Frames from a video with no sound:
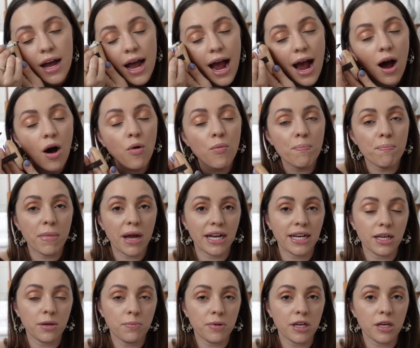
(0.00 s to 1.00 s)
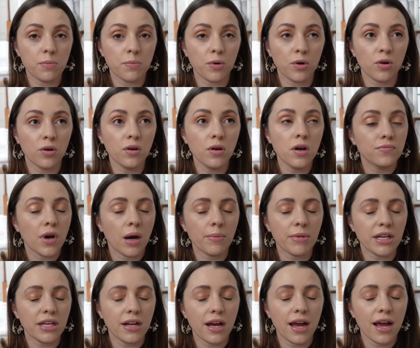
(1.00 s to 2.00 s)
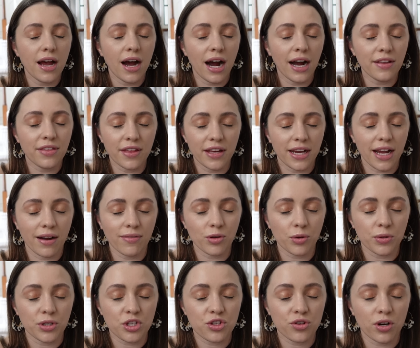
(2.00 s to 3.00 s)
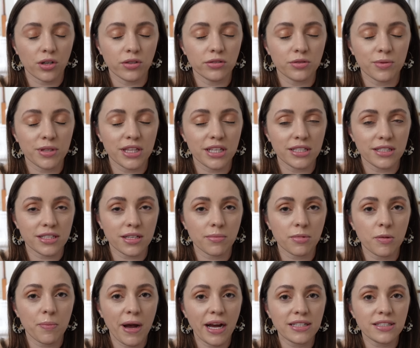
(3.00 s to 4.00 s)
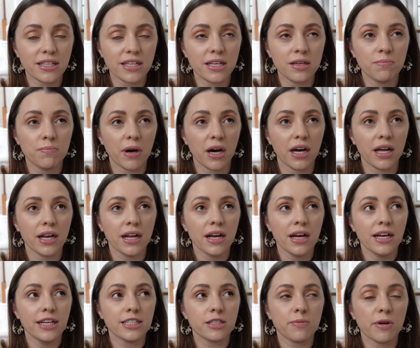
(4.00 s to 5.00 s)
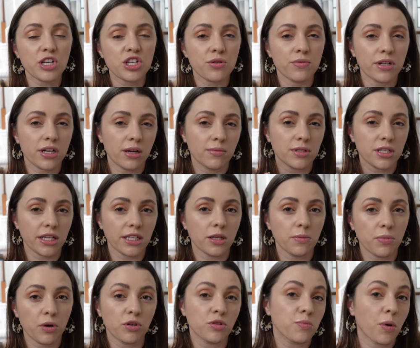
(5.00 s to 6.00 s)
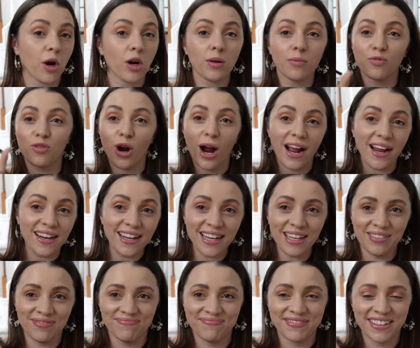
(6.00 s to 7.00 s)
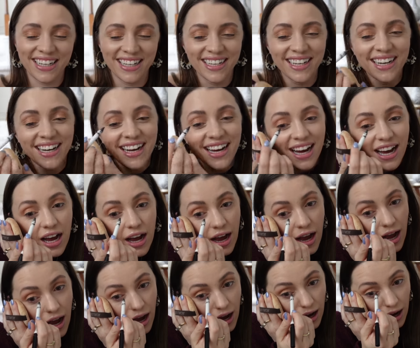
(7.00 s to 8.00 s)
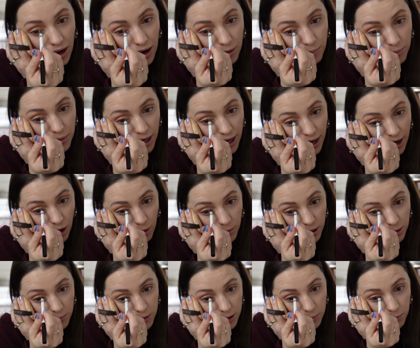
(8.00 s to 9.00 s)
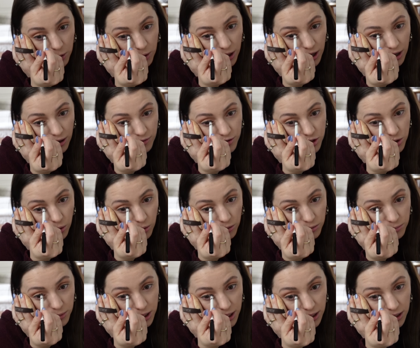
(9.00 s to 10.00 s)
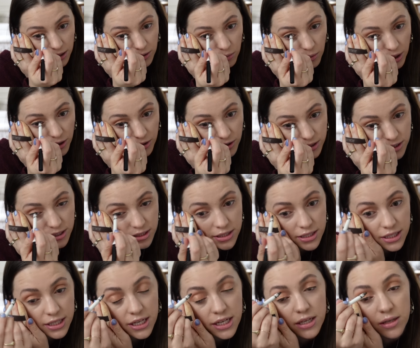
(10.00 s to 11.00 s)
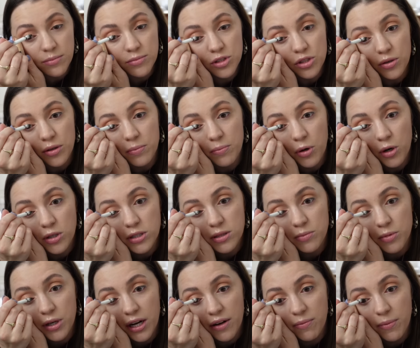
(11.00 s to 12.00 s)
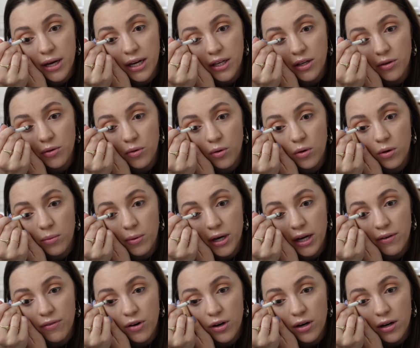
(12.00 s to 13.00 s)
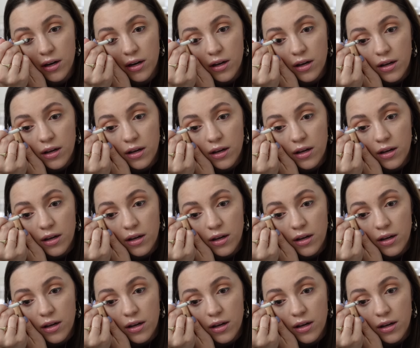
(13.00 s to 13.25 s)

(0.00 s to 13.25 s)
how many people, I mean, I think everyone struggles with it in some capacity, but especially when it comes to, like, the postpartum variety, um, how many people have told me, whether it's in D Ms or in person when I've met you or whatever,